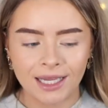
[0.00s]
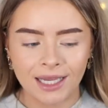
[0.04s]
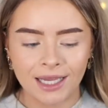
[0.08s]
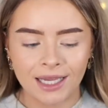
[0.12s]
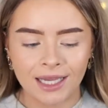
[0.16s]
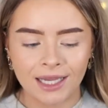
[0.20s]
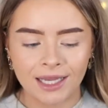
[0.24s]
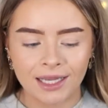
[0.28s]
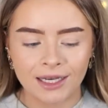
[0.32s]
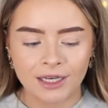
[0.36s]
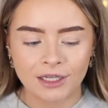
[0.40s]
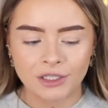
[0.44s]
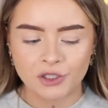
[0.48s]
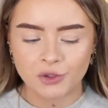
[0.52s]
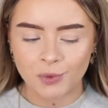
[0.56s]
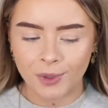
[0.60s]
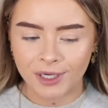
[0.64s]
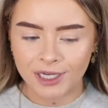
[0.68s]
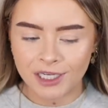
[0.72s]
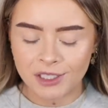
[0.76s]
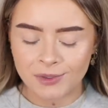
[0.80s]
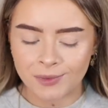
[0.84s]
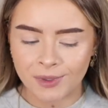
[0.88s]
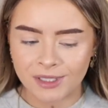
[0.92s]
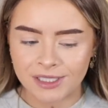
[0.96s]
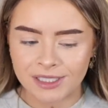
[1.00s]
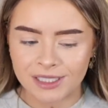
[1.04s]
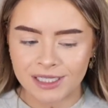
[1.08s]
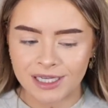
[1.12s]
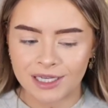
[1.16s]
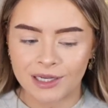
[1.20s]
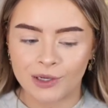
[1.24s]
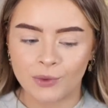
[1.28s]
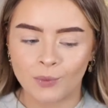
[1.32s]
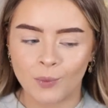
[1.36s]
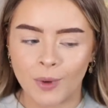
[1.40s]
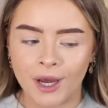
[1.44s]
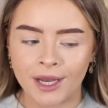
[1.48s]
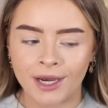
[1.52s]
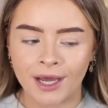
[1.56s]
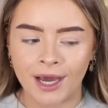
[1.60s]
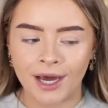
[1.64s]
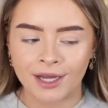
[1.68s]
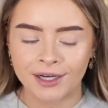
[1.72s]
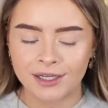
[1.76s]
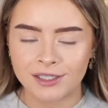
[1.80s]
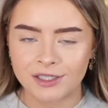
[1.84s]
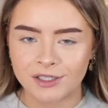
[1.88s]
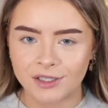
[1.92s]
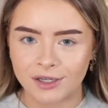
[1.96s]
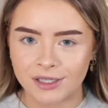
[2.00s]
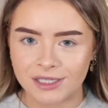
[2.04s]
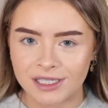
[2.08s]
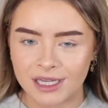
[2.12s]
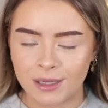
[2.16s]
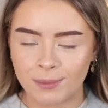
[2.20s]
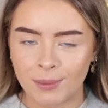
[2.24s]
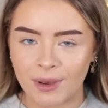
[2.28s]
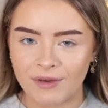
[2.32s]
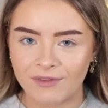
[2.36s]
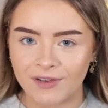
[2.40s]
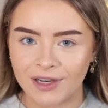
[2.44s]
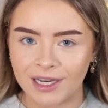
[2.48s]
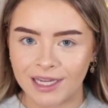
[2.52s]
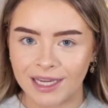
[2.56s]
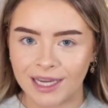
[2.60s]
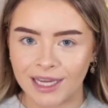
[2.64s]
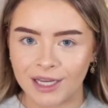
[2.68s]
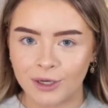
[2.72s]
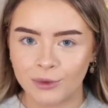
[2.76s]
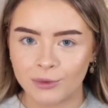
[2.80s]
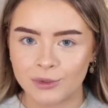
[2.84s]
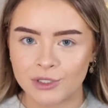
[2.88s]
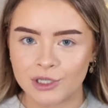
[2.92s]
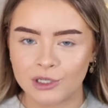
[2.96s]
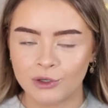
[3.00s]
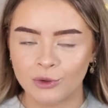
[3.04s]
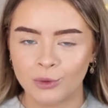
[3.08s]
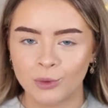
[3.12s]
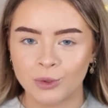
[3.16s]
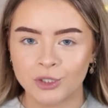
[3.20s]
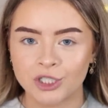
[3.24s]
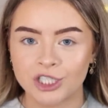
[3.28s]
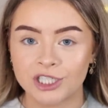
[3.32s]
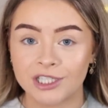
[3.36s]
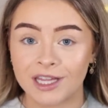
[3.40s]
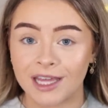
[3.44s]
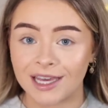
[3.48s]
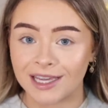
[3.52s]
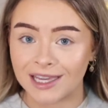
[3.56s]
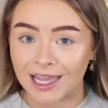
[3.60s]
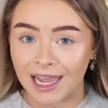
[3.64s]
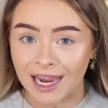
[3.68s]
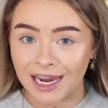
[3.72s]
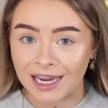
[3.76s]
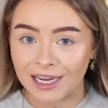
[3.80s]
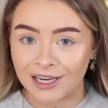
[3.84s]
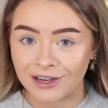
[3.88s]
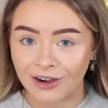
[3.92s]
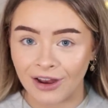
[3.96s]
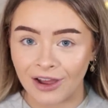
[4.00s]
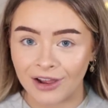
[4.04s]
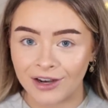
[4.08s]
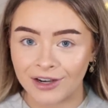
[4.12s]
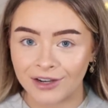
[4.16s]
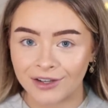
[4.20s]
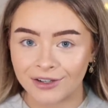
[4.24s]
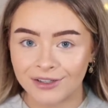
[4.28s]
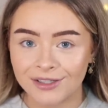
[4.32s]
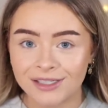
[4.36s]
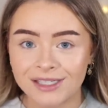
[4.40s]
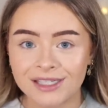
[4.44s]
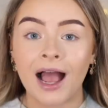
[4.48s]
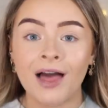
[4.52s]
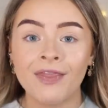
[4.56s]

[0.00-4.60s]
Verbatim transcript: in 2020 when Anastasia Beverly Hills launched their cake liners.